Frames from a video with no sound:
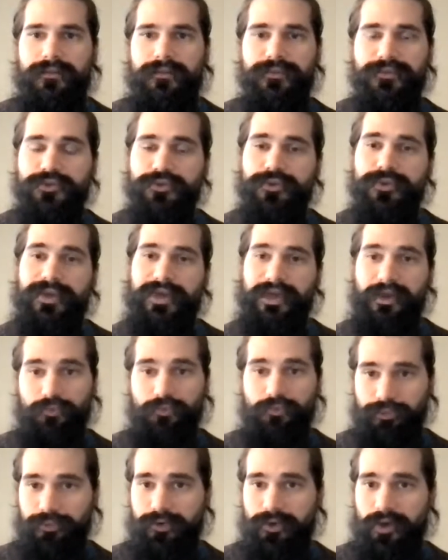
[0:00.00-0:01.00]
do like a
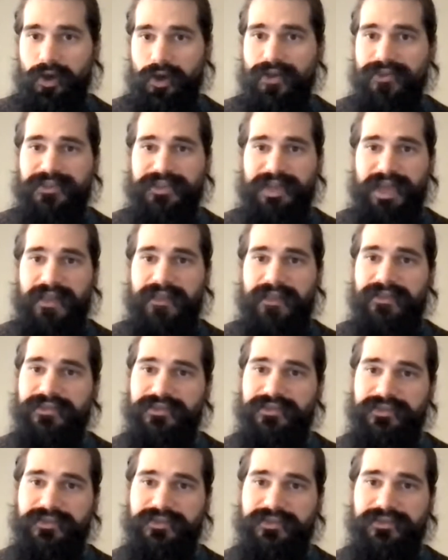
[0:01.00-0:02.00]
root cause
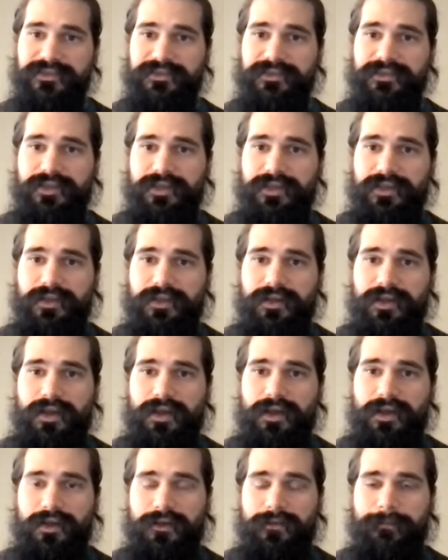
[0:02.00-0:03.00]
analysis
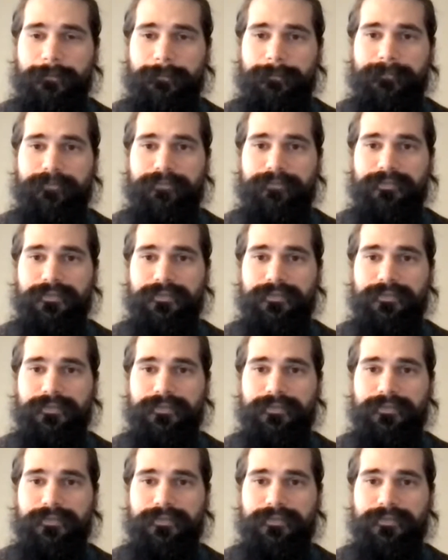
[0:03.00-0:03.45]
workflow